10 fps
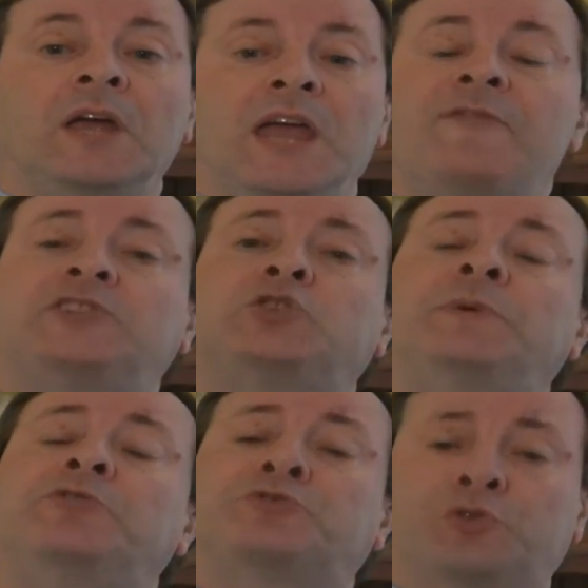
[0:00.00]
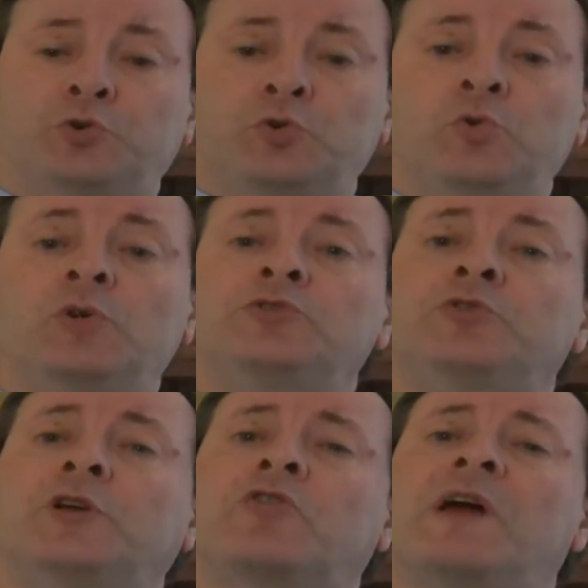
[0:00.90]
If it's to be true
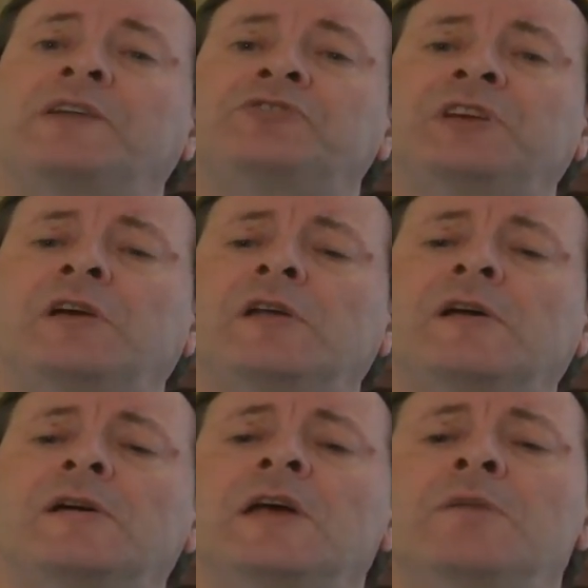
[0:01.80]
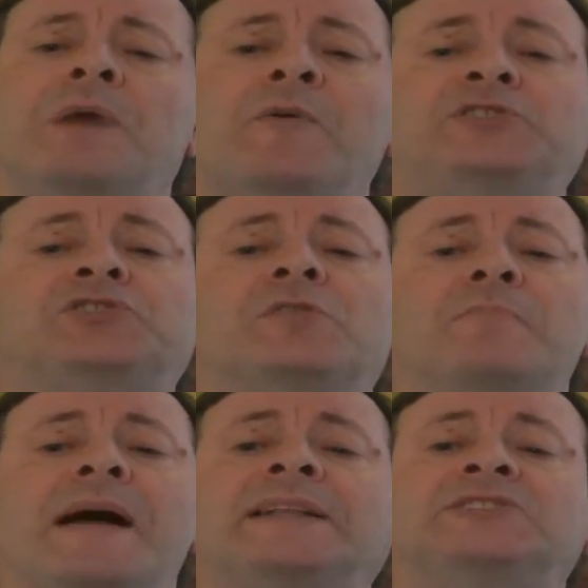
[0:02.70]
to the criteria by which it
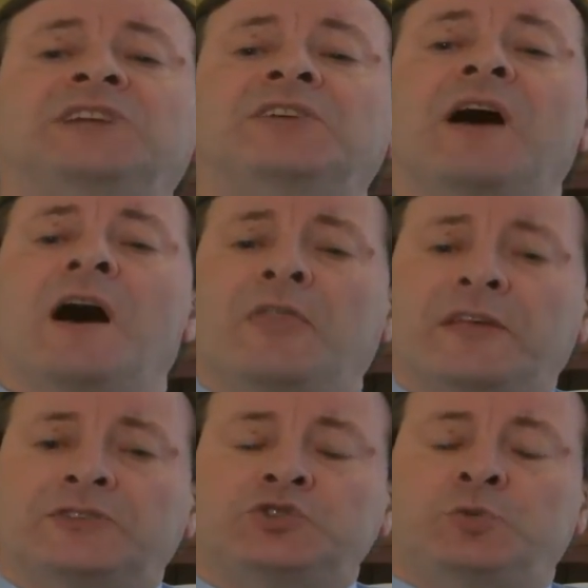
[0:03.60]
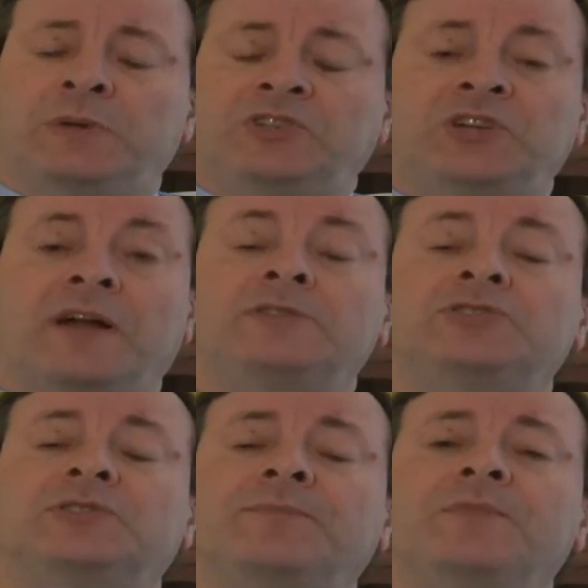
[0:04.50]
demands that others should be
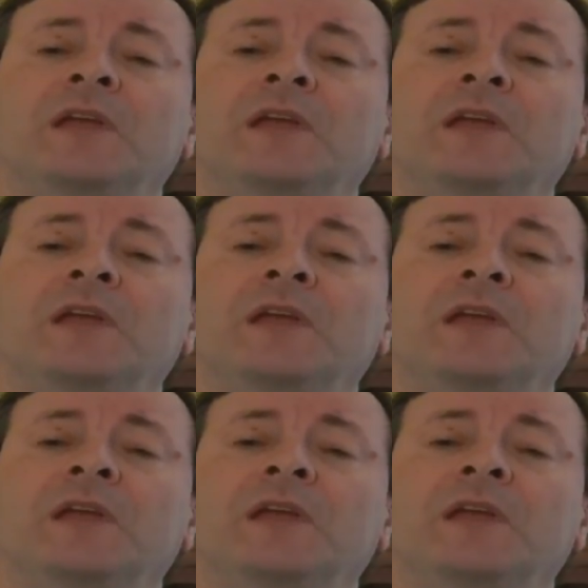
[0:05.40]
judged,